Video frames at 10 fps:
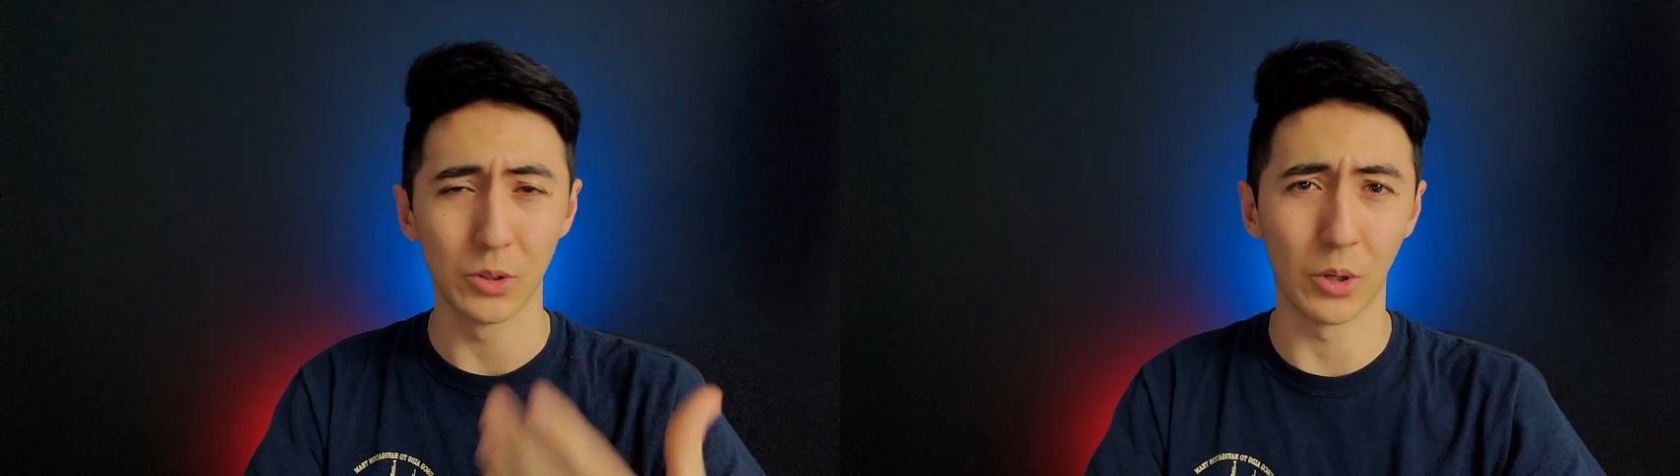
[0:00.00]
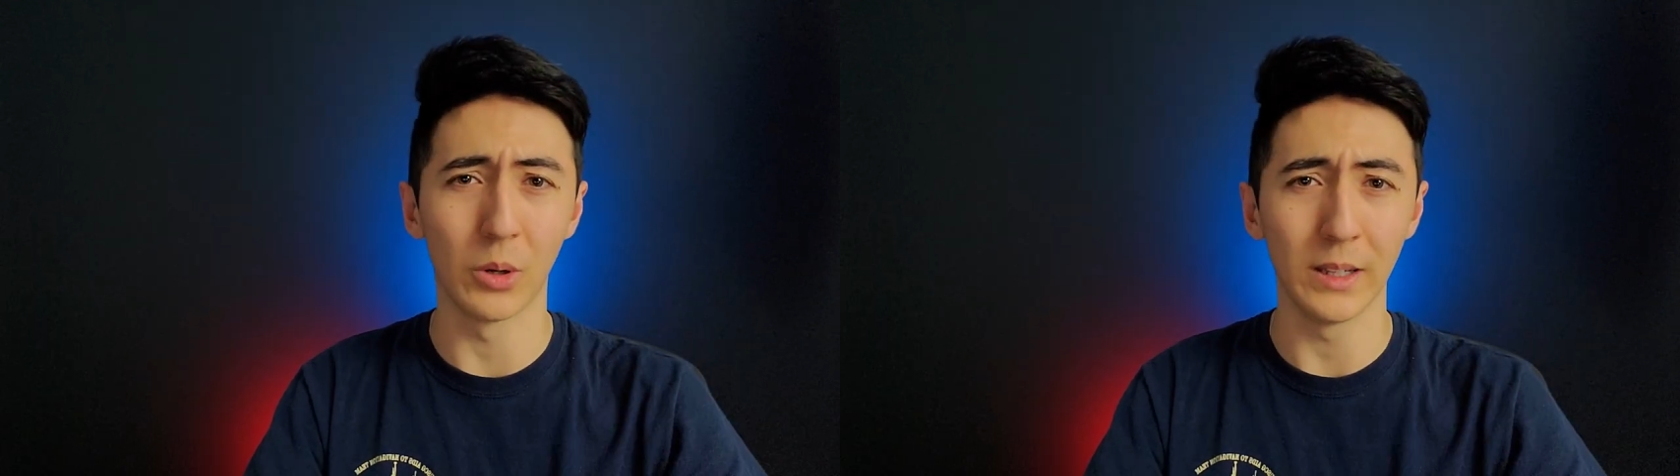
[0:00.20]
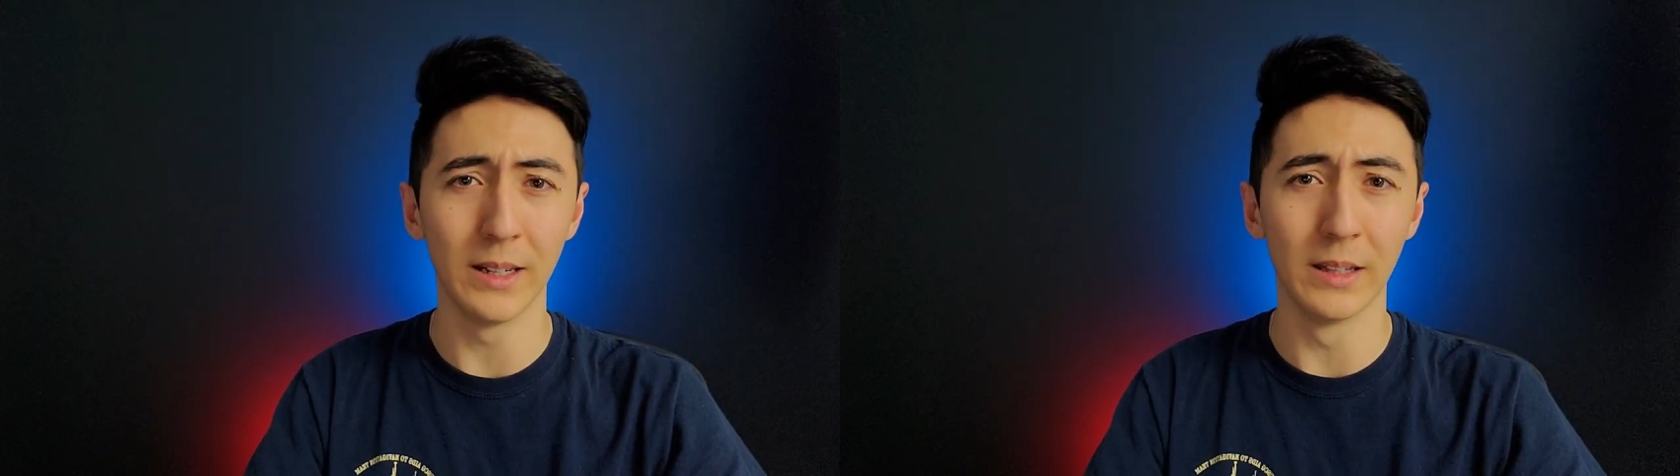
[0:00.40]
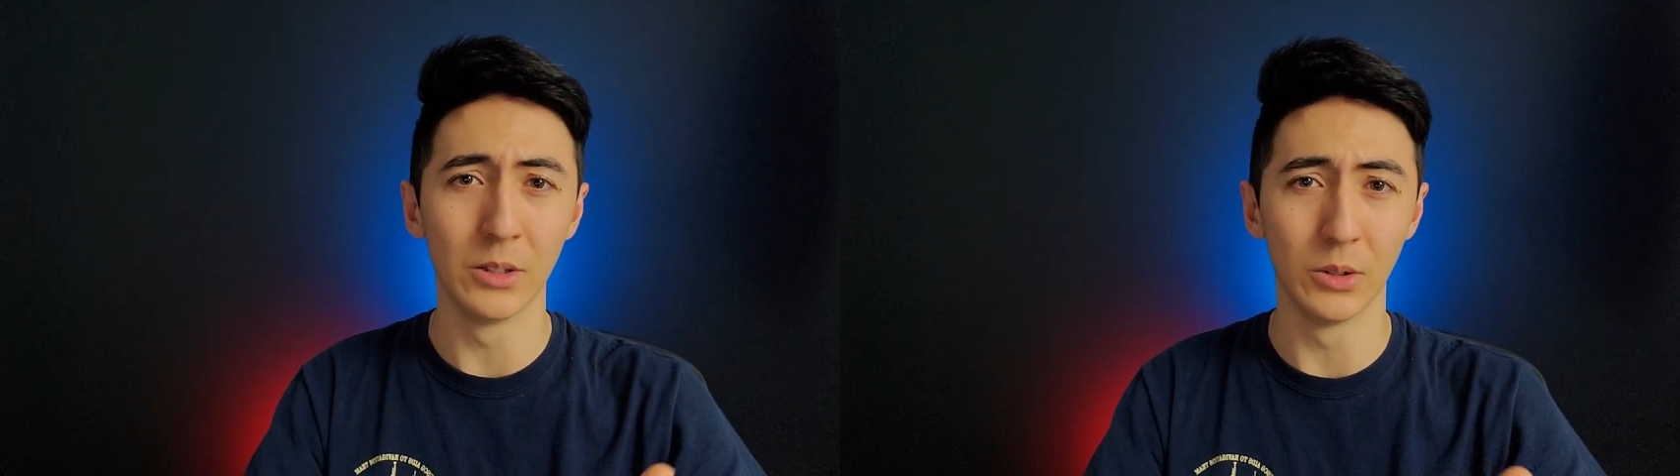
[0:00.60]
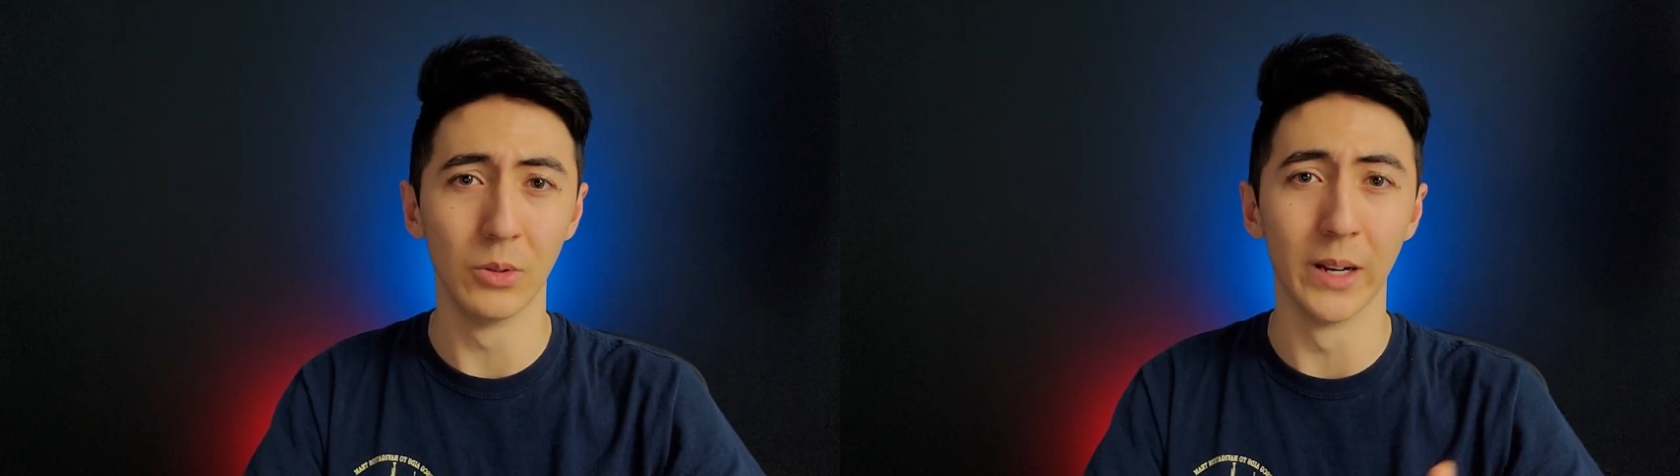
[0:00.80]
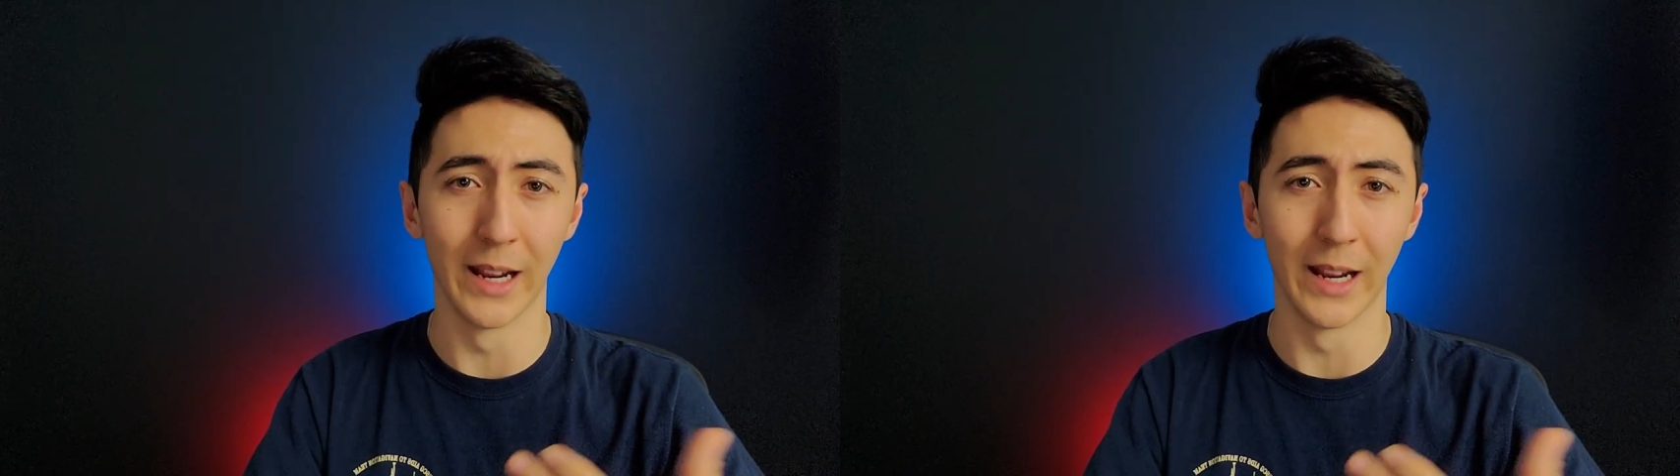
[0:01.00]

turning it into an